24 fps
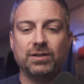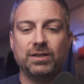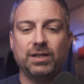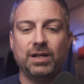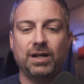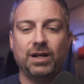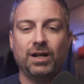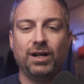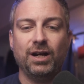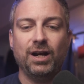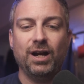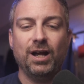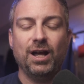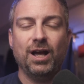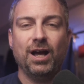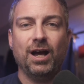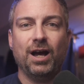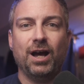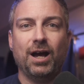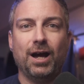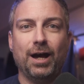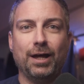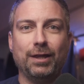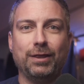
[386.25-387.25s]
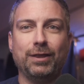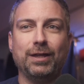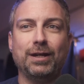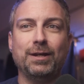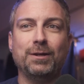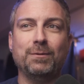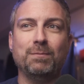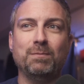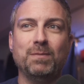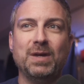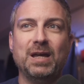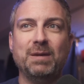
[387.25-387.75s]
here and there, I
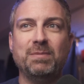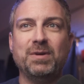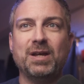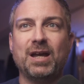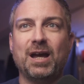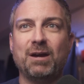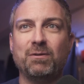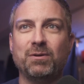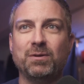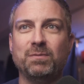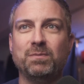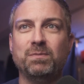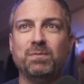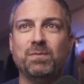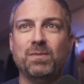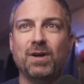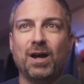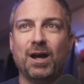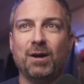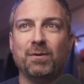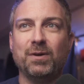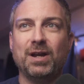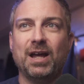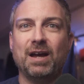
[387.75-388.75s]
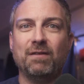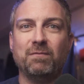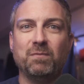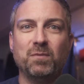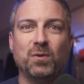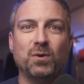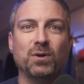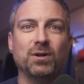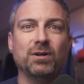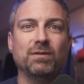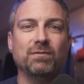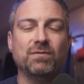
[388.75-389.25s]
think maybe I would have
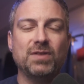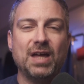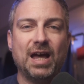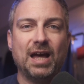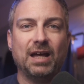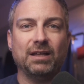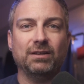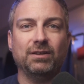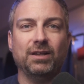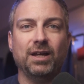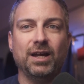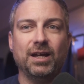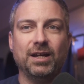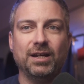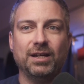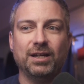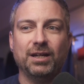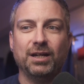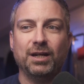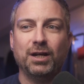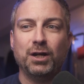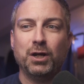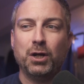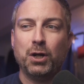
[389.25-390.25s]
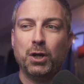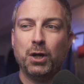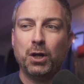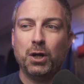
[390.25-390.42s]
more of that, like,